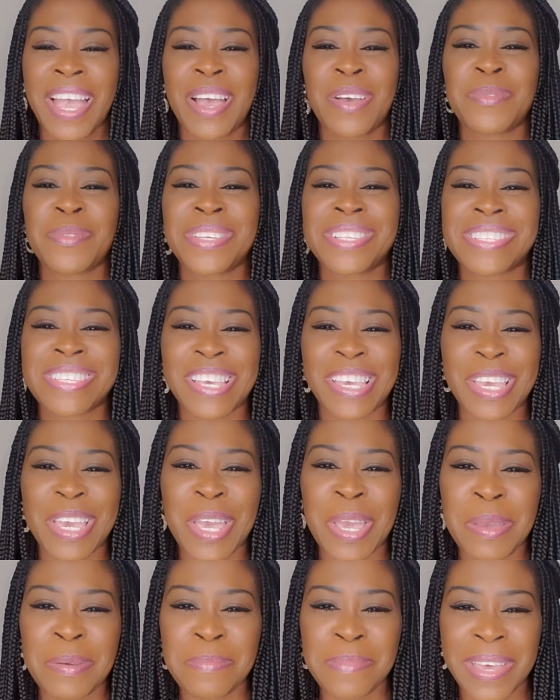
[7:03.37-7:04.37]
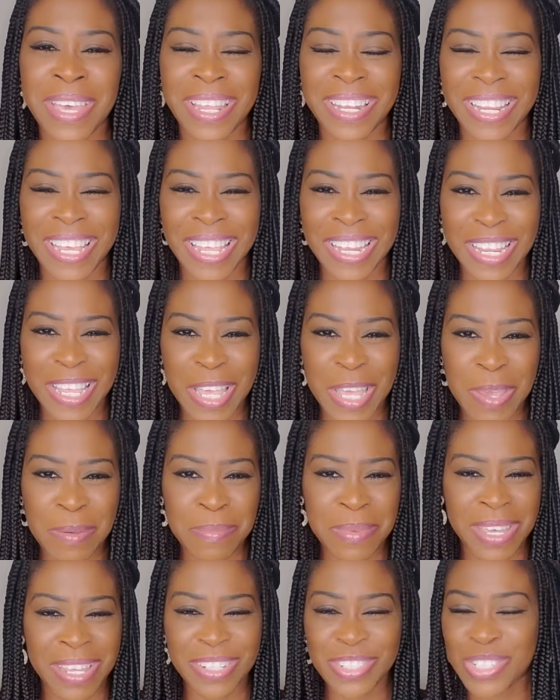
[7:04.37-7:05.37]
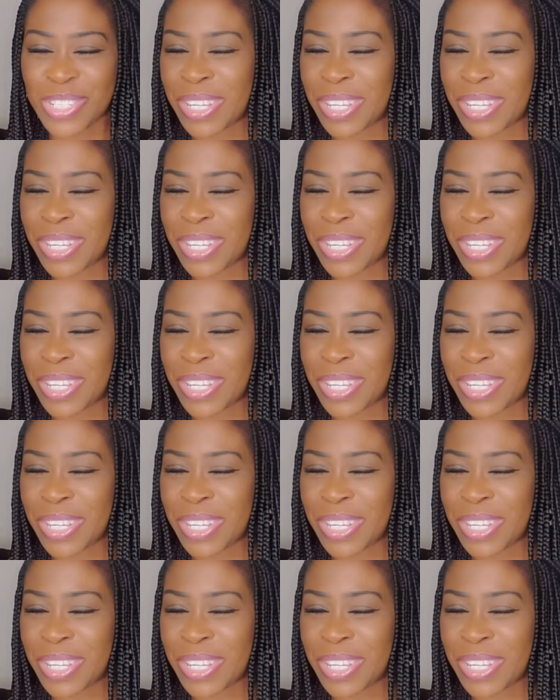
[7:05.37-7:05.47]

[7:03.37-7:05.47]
and we say amen and amen.